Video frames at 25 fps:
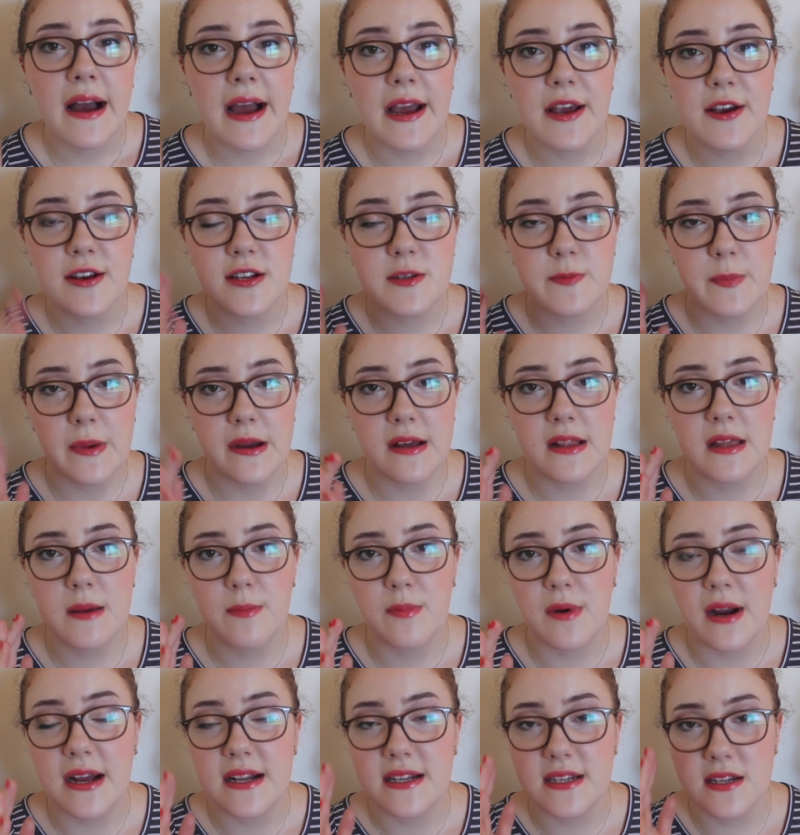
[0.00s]
I use Barely
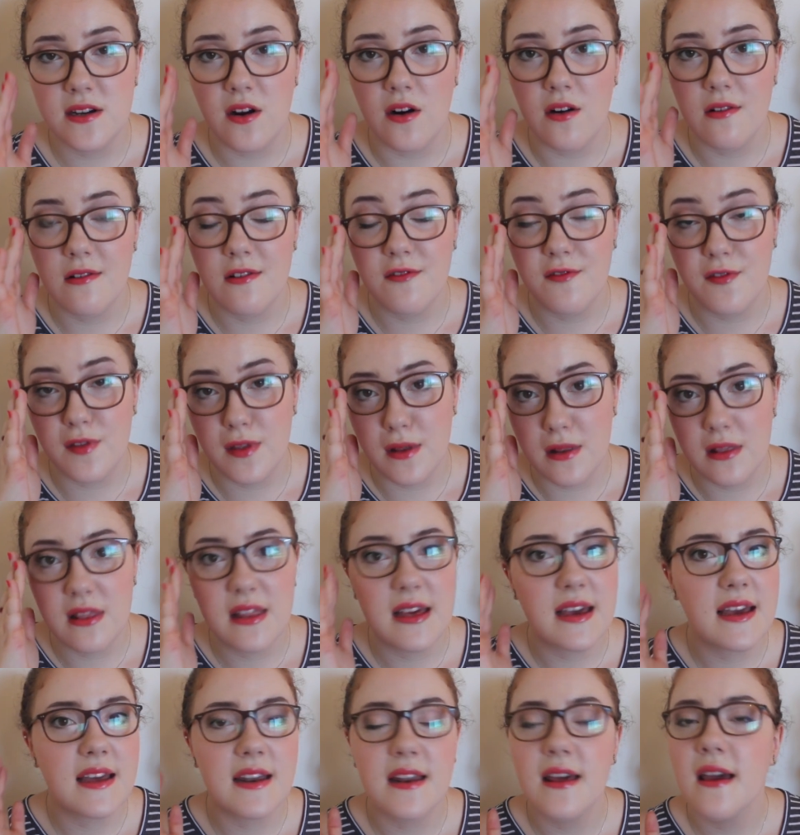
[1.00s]
Branded all over the
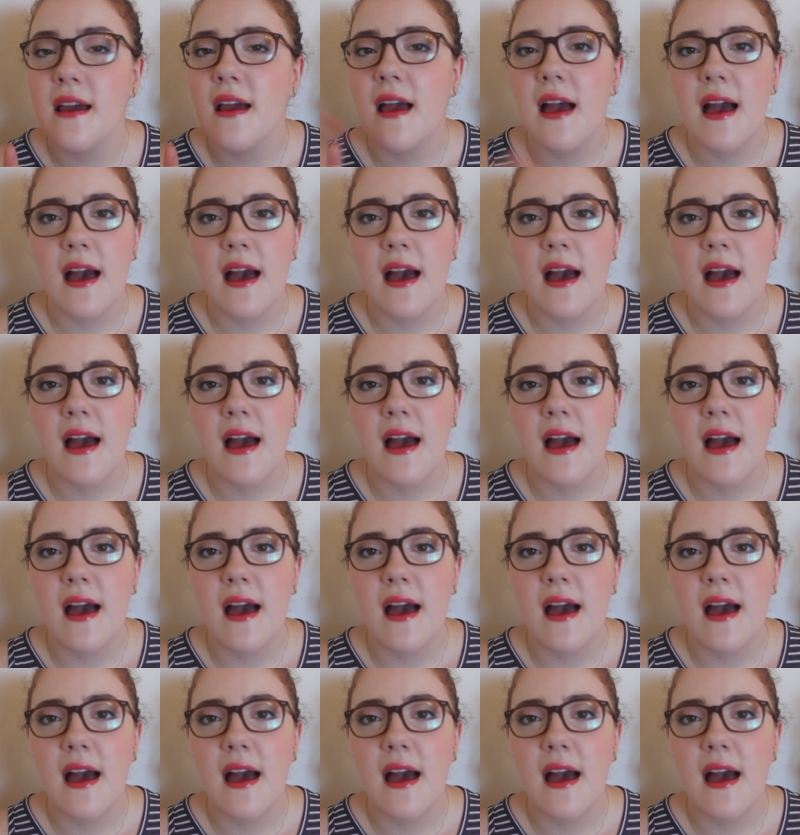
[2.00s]
lid,